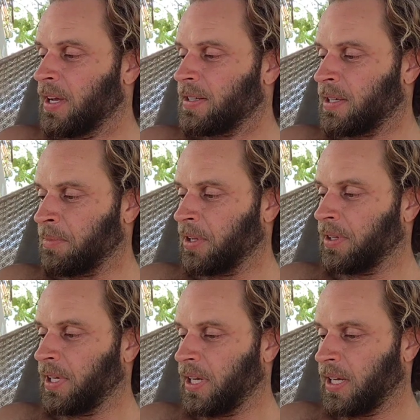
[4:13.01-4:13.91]

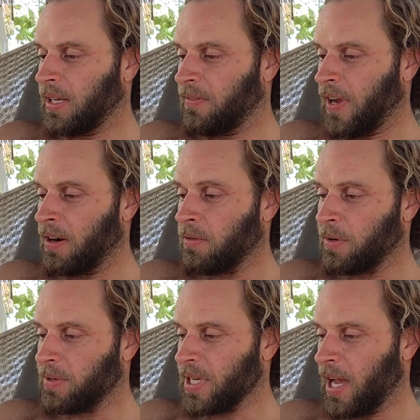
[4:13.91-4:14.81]
Similarly, if
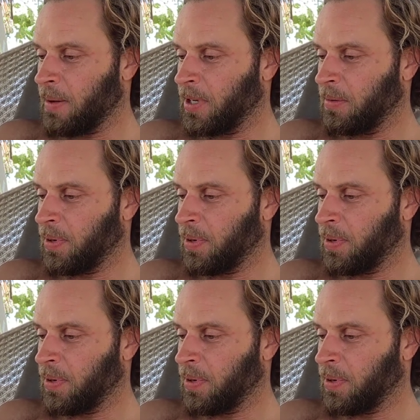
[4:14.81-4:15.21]
heroin was a habit,